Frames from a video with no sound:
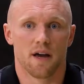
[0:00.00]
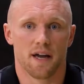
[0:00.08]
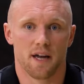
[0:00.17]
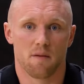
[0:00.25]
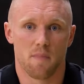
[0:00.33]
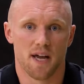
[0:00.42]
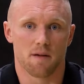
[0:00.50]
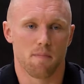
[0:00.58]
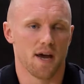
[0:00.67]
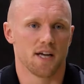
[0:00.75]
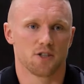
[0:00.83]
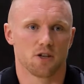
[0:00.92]
and make
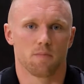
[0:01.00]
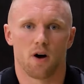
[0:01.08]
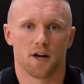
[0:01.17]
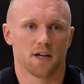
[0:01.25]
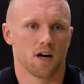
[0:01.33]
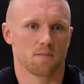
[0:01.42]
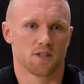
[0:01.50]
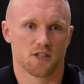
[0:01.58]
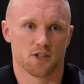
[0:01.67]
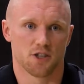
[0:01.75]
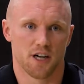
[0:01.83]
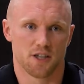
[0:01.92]
major body
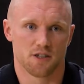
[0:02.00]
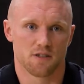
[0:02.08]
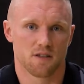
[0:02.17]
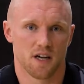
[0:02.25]
composition changes.